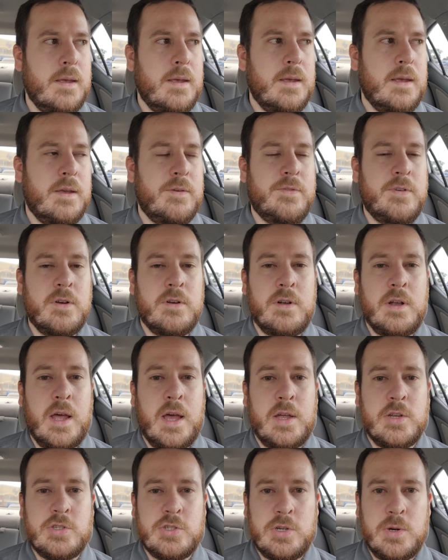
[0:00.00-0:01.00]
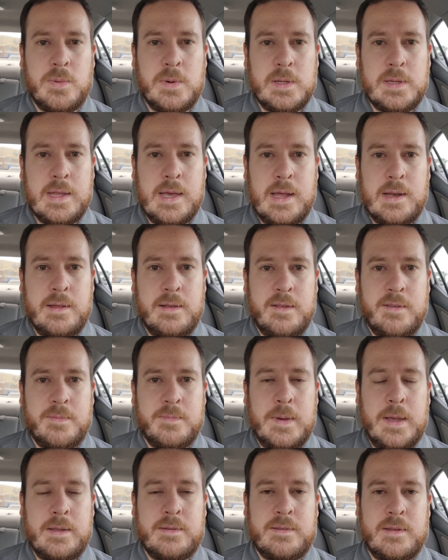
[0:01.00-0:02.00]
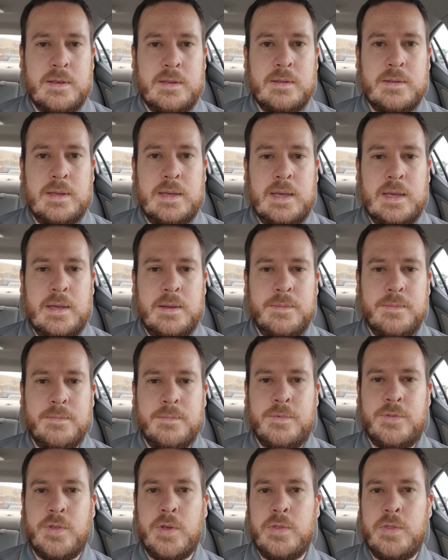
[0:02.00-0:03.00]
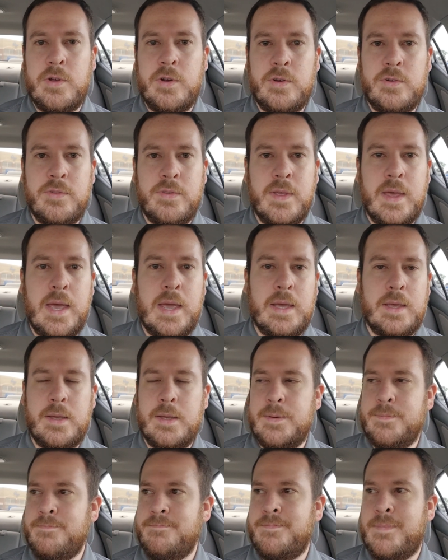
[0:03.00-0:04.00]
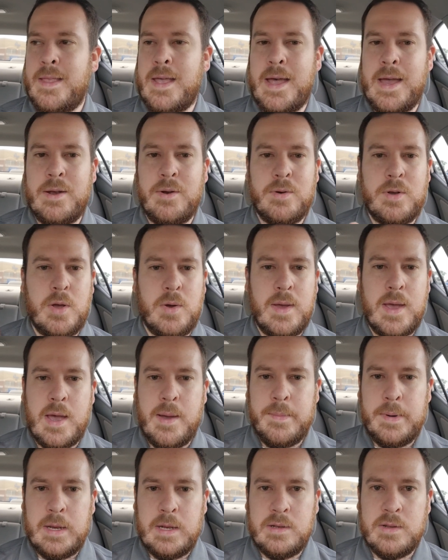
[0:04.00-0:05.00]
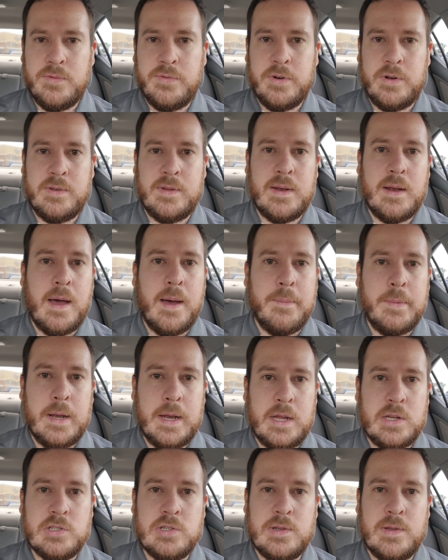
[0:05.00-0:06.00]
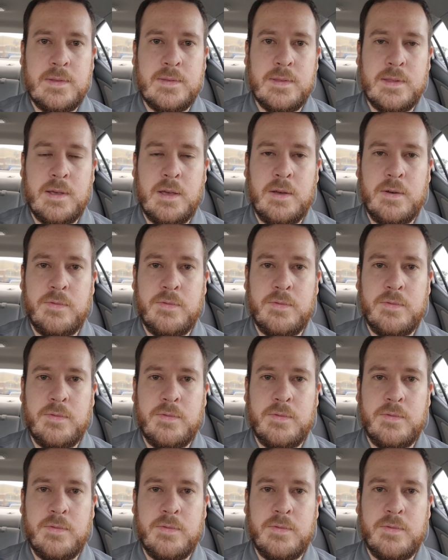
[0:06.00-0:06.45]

If you're not sure what that is, basically, so there's I don't know how many different denominations